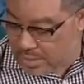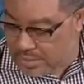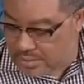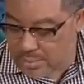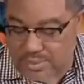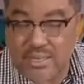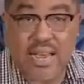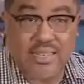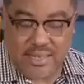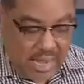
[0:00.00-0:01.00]
some
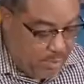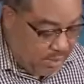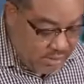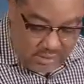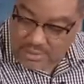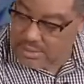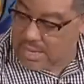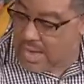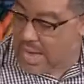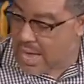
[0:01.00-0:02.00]
sliced almonds,
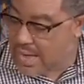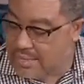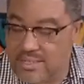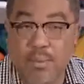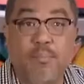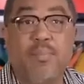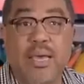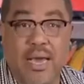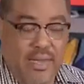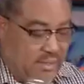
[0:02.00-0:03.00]
and some
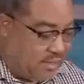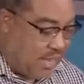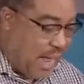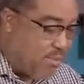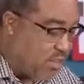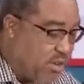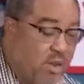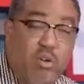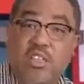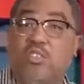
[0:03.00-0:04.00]
pecans. And I'm just really
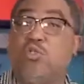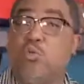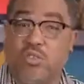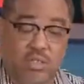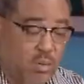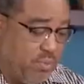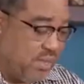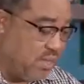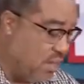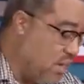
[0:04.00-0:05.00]
going to toast up these a